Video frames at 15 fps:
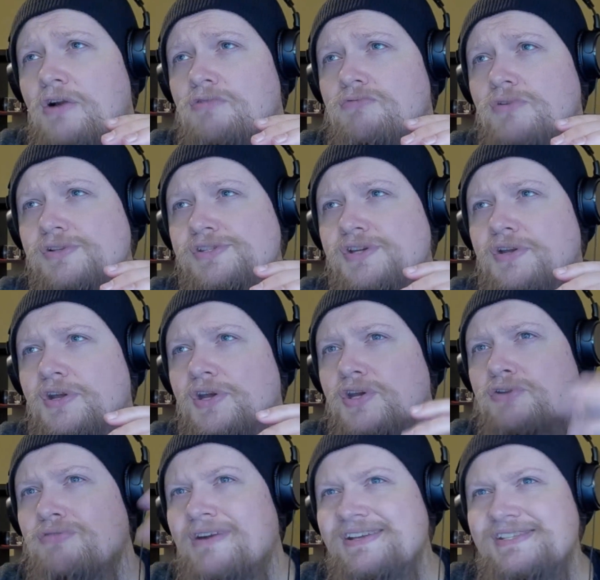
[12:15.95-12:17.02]
runs on a
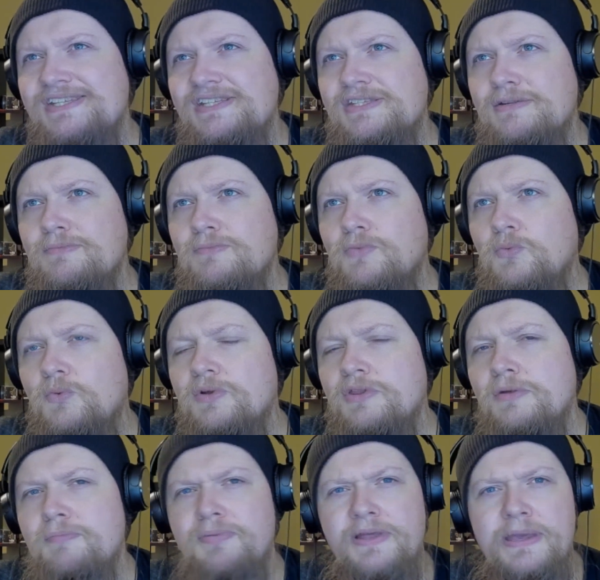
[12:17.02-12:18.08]
credit system where
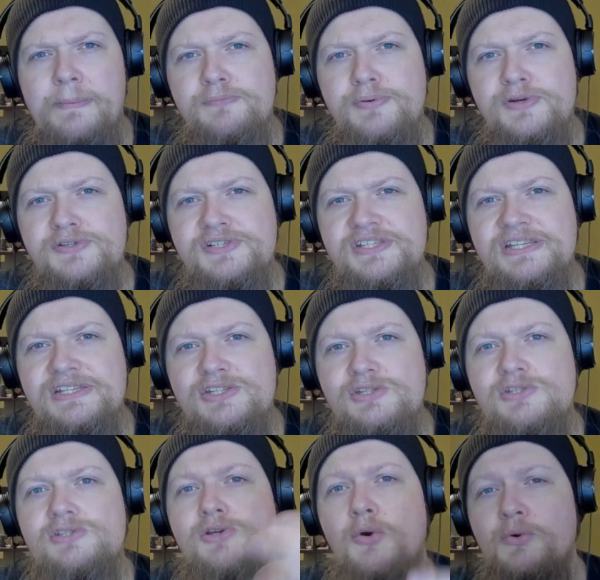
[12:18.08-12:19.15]
the player purchases
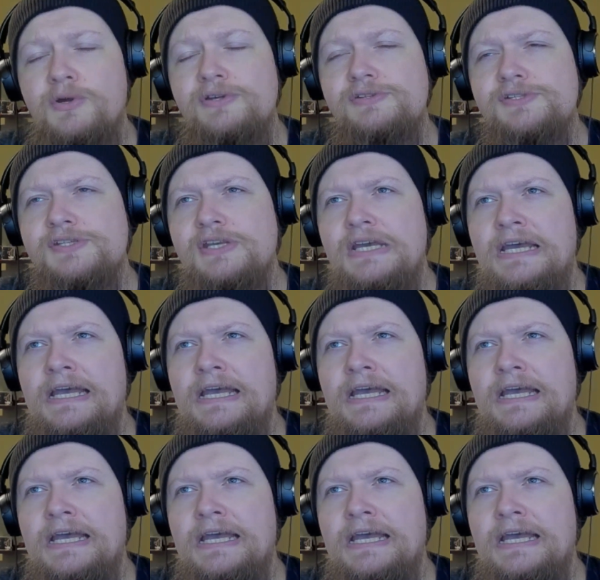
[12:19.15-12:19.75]
tokens.